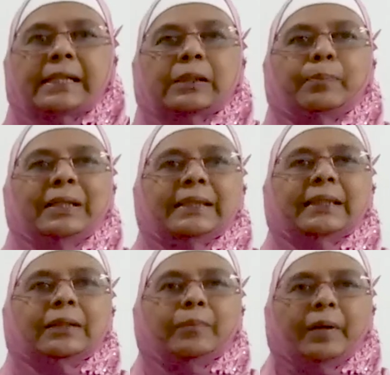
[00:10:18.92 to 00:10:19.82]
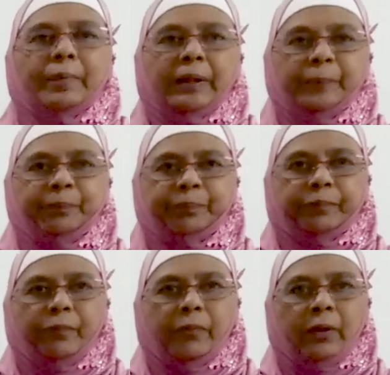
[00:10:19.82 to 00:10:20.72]
memory.
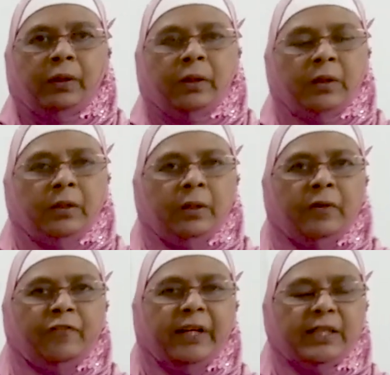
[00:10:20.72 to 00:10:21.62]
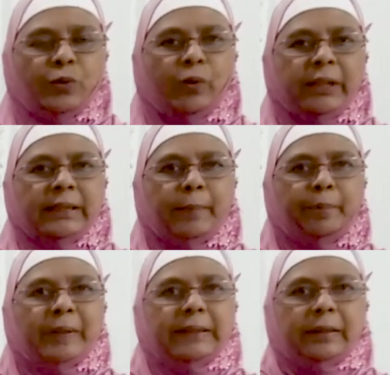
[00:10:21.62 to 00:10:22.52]
Friends, what is implicit
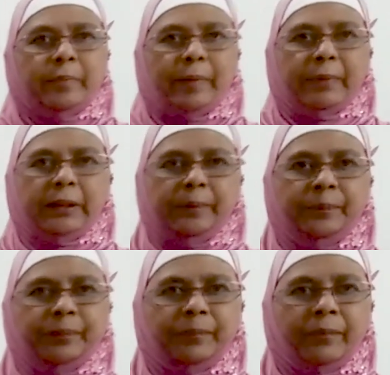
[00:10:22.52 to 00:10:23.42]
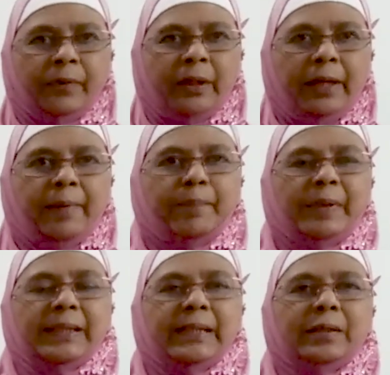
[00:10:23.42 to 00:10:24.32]
memory? Implicit
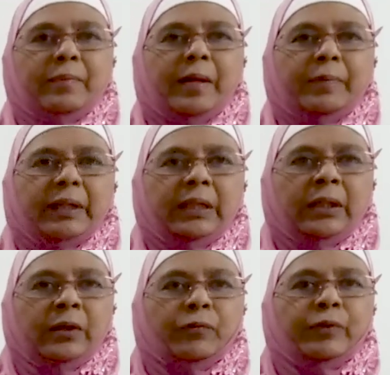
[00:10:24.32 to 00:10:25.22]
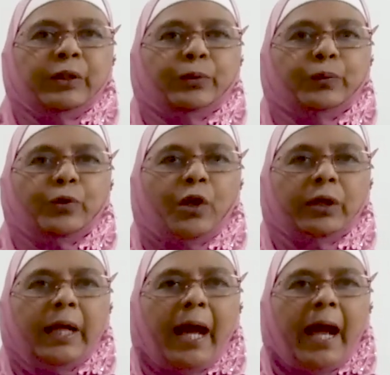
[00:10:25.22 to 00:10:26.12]
memory, we do not have
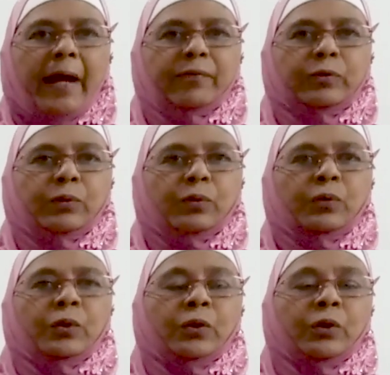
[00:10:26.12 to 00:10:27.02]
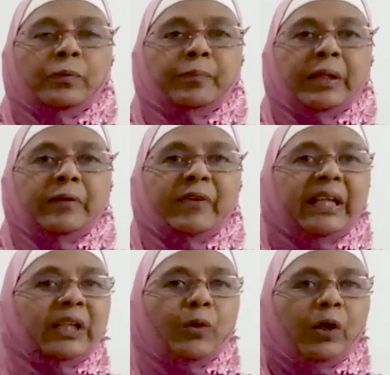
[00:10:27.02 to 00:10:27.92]
to be very conscious.
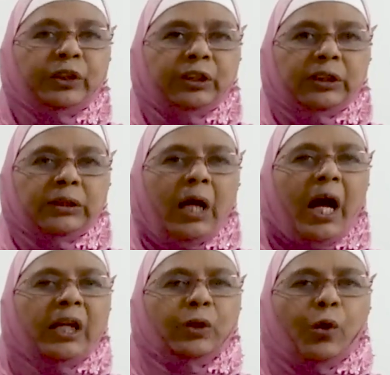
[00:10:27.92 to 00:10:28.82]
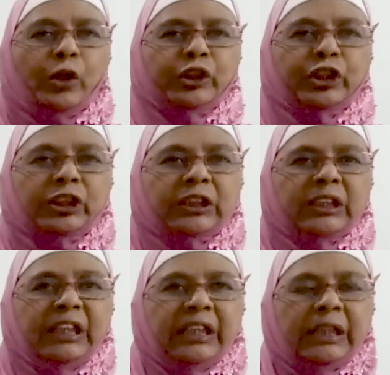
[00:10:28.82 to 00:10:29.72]
Unconsciously,
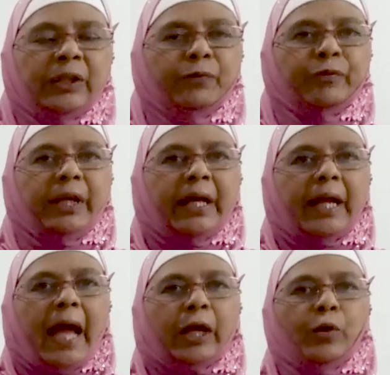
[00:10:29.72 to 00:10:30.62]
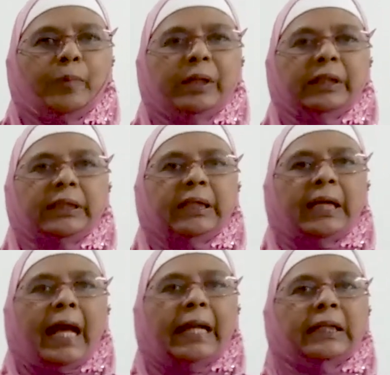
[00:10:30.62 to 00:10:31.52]
we are accumulating and
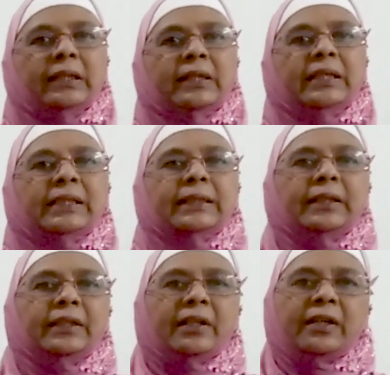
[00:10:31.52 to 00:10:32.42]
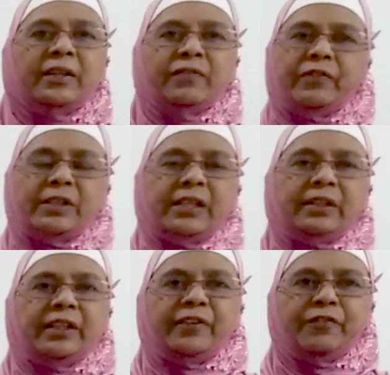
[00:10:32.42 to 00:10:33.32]
learning certain, certain information.
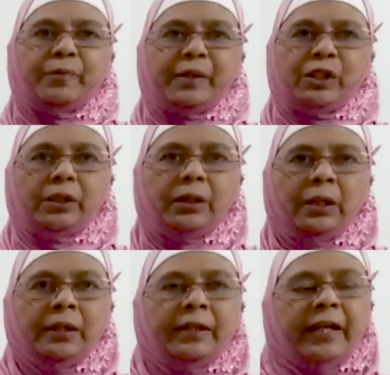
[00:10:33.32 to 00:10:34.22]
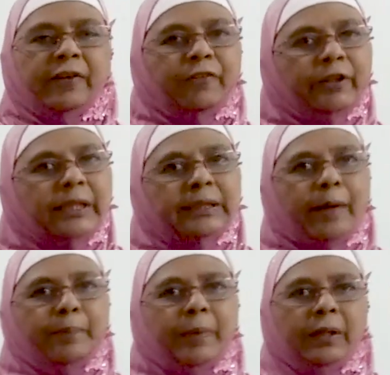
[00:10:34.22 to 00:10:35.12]
Like for example,
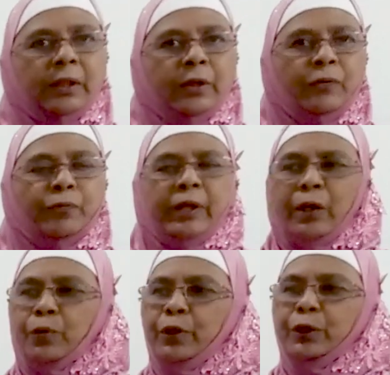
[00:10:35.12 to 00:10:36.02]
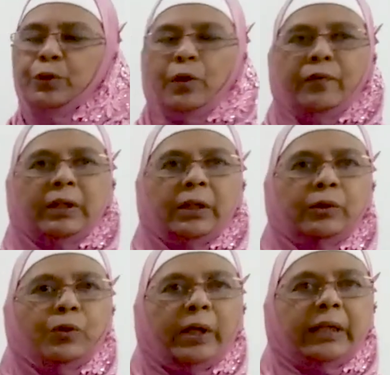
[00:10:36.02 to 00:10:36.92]
we are going to our, to attend our
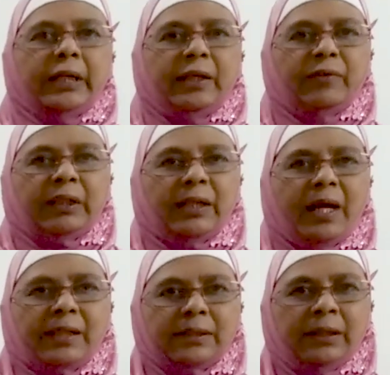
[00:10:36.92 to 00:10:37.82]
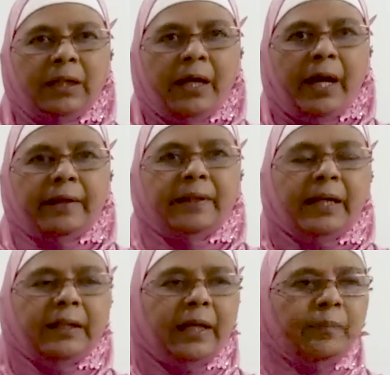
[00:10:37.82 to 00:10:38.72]
class and that time
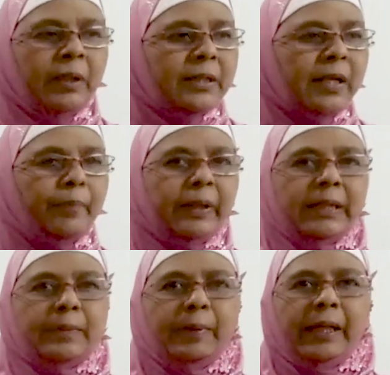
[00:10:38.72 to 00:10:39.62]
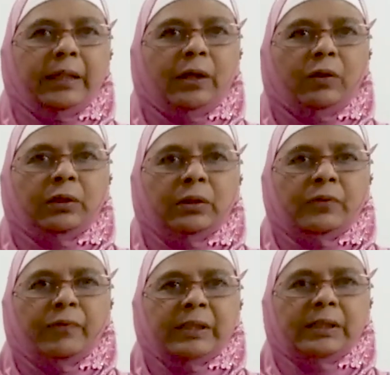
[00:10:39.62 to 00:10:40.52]
somebody is playing on, on some
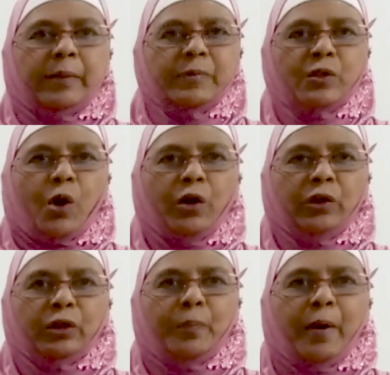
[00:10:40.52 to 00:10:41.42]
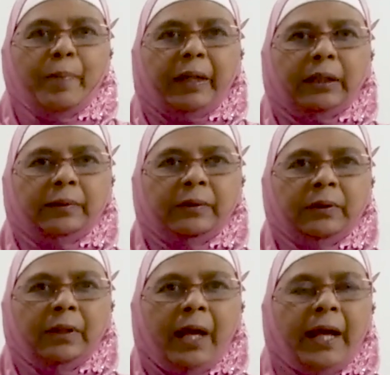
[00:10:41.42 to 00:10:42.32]
song on the mobile and it
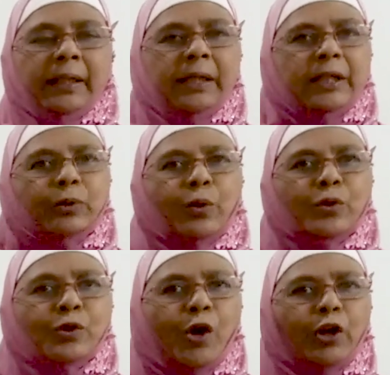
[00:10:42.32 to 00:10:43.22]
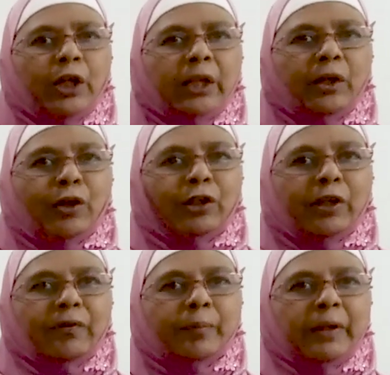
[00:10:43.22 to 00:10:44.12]
goes on and on our in
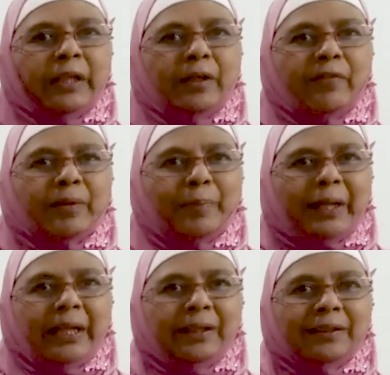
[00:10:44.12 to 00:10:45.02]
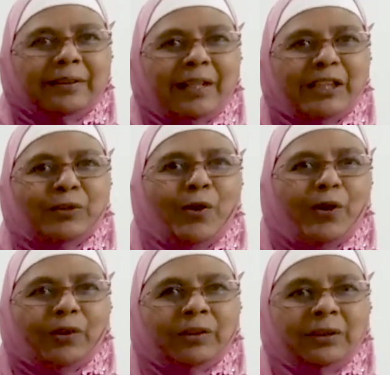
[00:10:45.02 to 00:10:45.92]
our brain that song
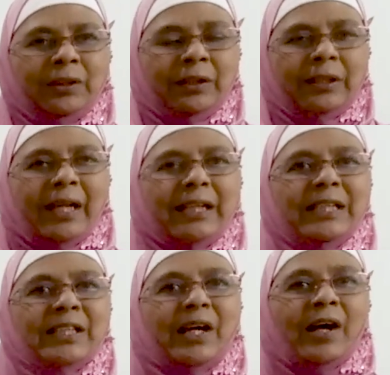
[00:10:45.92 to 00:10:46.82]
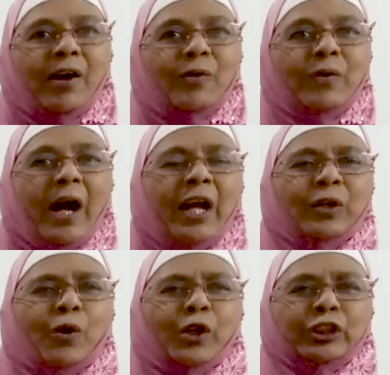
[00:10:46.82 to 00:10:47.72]
that is how
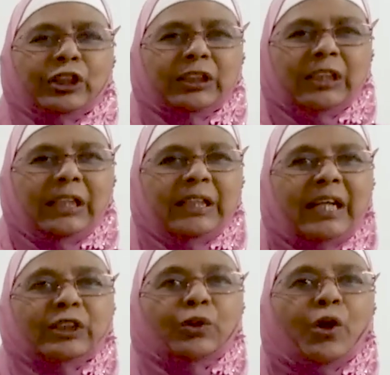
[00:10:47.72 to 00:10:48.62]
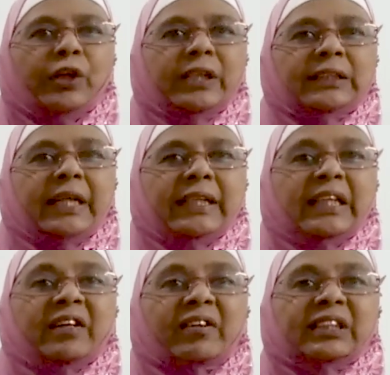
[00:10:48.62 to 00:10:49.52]
unconsciously that song is getting
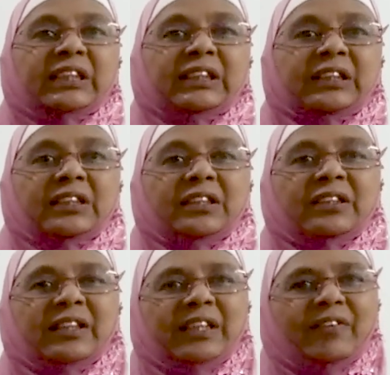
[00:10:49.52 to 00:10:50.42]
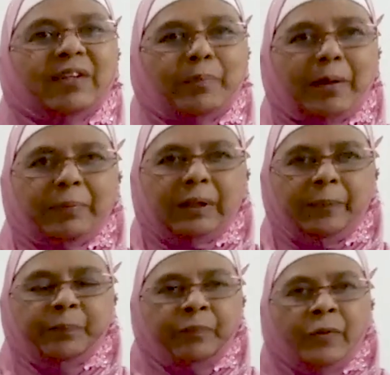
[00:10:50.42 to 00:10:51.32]
registered in our memory we are
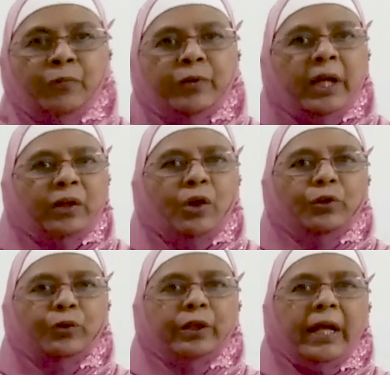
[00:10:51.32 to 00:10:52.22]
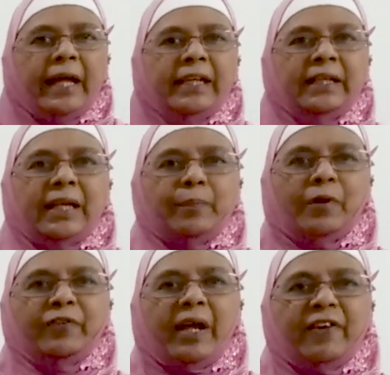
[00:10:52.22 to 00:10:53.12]
not doing any type of efforts
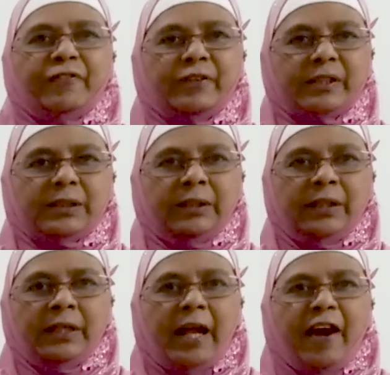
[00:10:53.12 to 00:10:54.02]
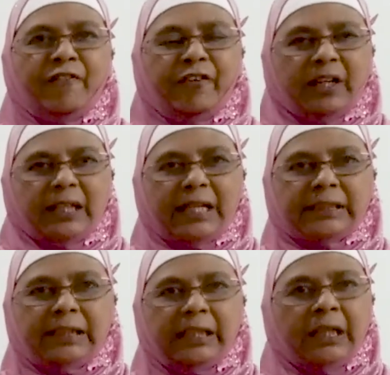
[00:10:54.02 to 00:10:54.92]
effortlessly
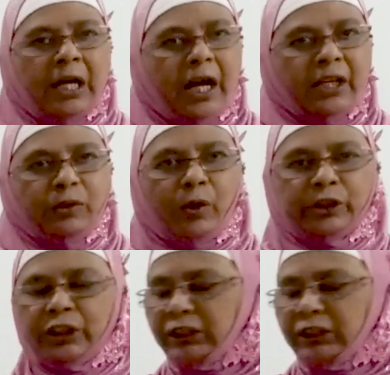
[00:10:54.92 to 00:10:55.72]
unconsciously the